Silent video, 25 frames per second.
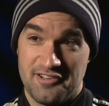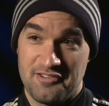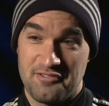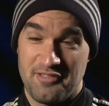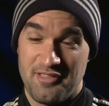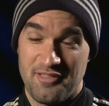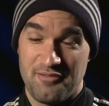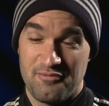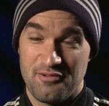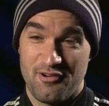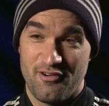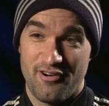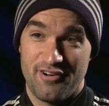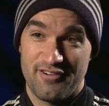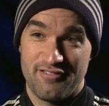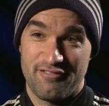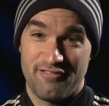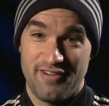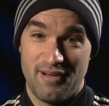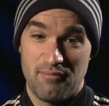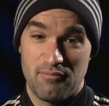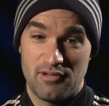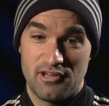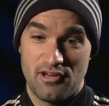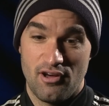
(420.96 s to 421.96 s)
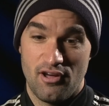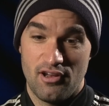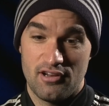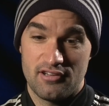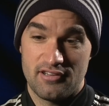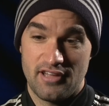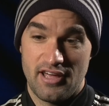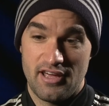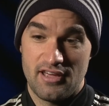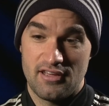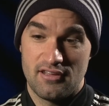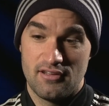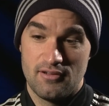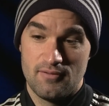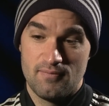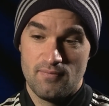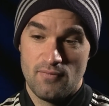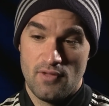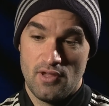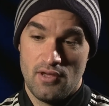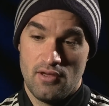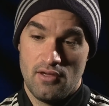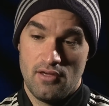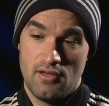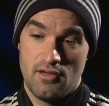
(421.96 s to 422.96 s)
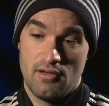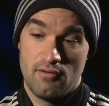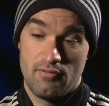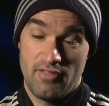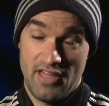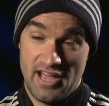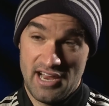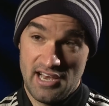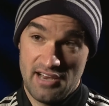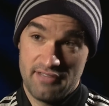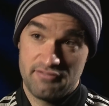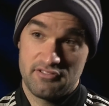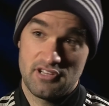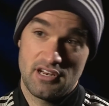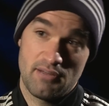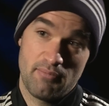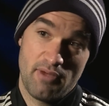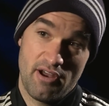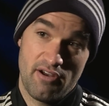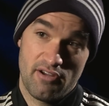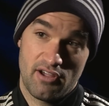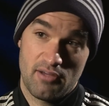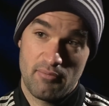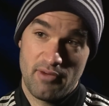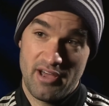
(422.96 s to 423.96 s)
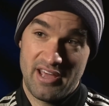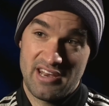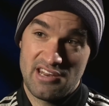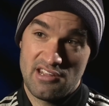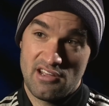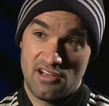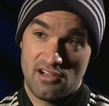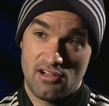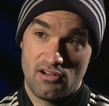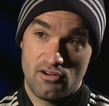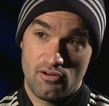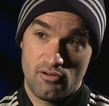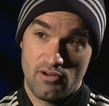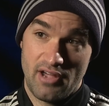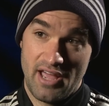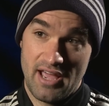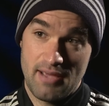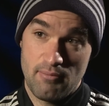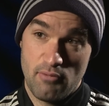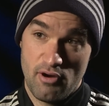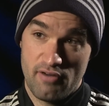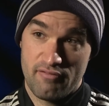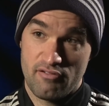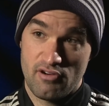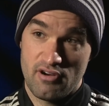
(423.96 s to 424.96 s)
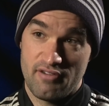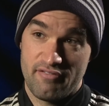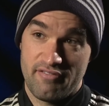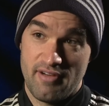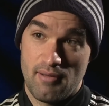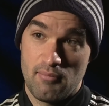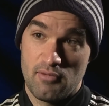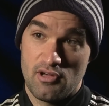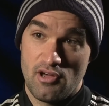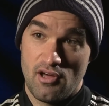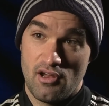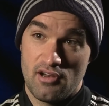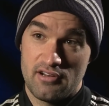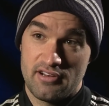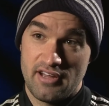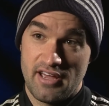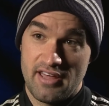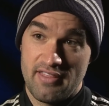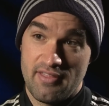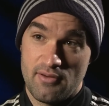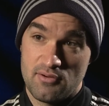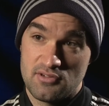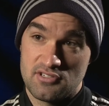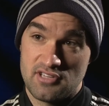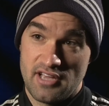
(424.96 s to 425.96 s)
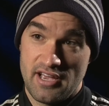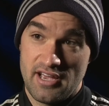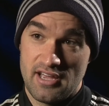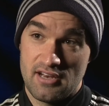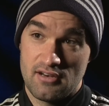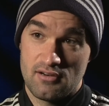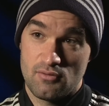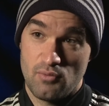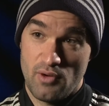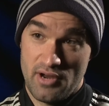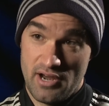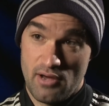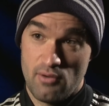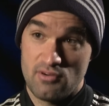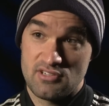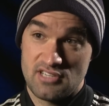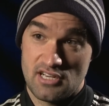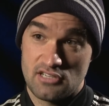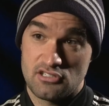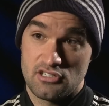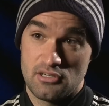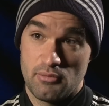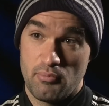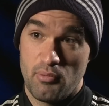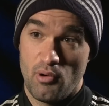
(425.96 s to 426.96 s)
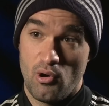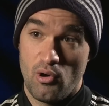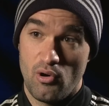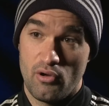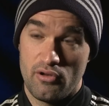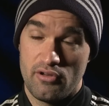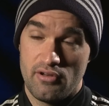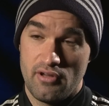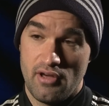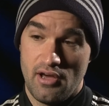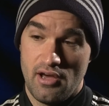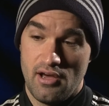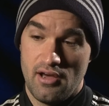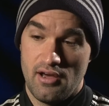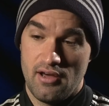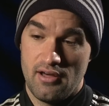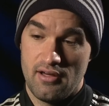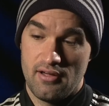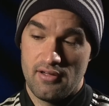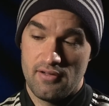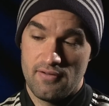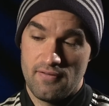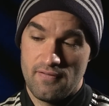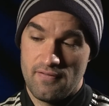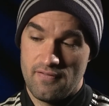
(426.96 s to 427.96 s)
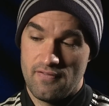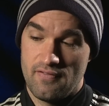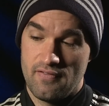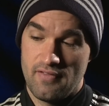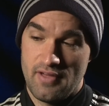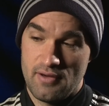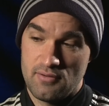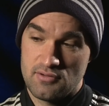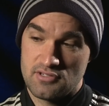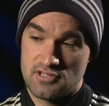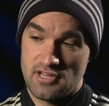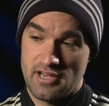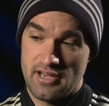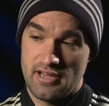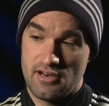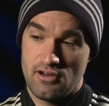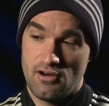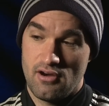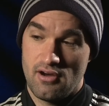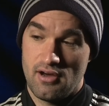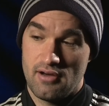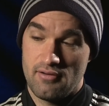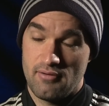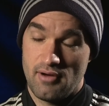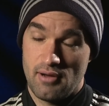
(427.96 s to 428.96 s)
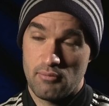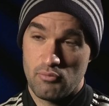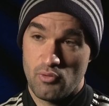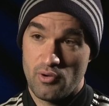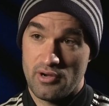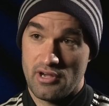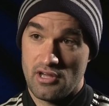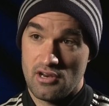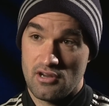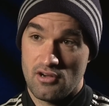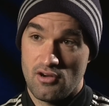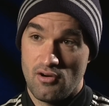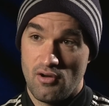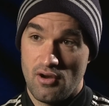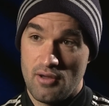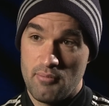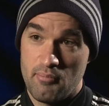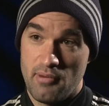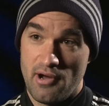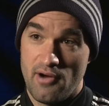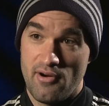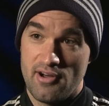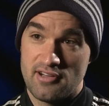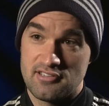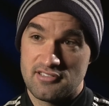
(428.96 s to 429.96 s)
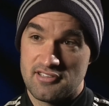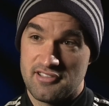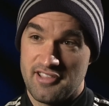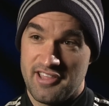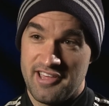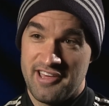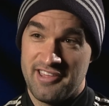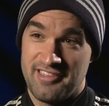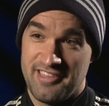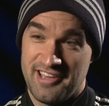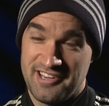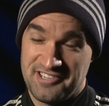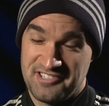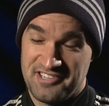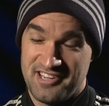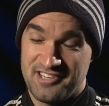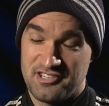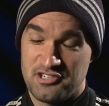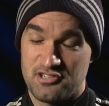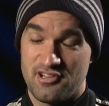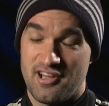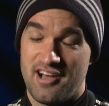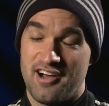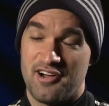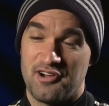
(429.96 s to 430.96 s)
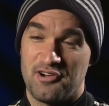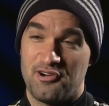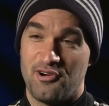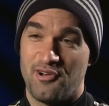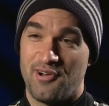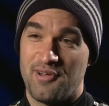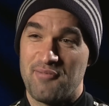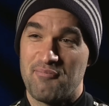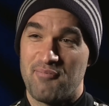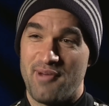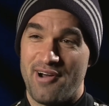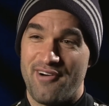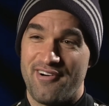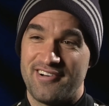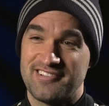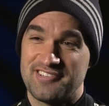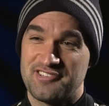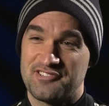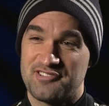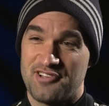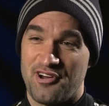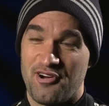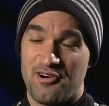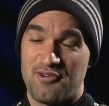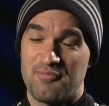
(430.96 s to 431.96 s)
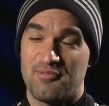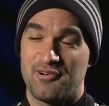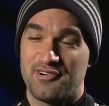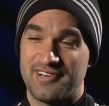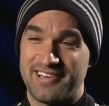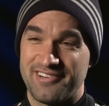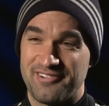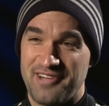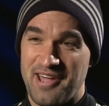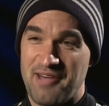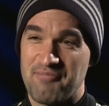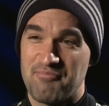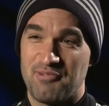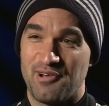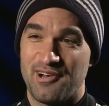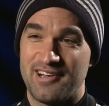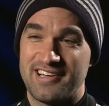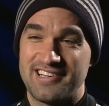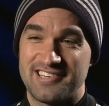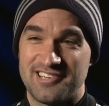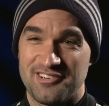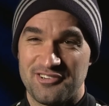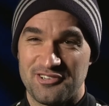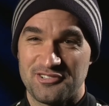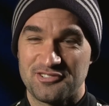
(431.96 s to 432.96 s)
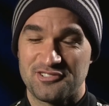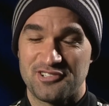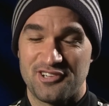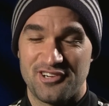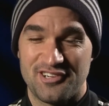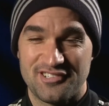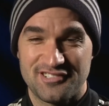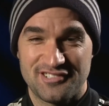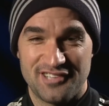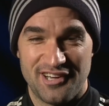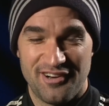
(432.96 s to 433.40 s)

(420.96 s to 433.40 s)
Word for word: And we were on a family holiday. They lived in America. My auntie and uncle came over on a family holiday, and they were saying, when I was actually born, they were saying, oh, we're going to call him Boaz, and they said, you can't call him Boaz, it's horrible, he'll get bullied and all sorts.